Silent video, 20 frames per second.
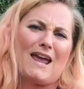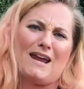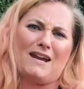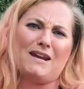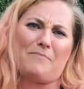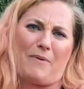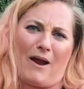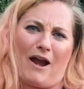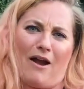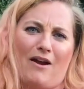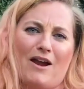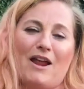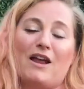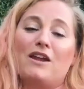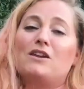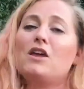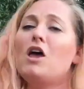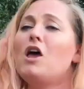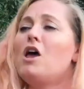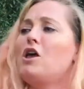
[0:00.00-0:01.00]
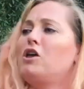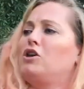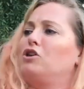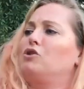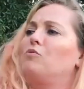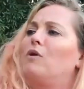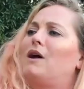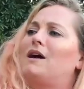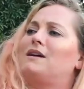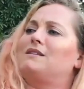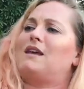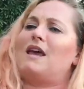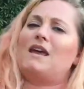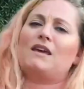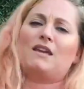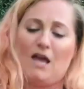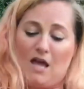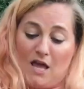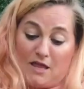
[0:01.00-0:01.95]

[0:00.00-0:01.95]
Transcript: Katy Perry and you wanna take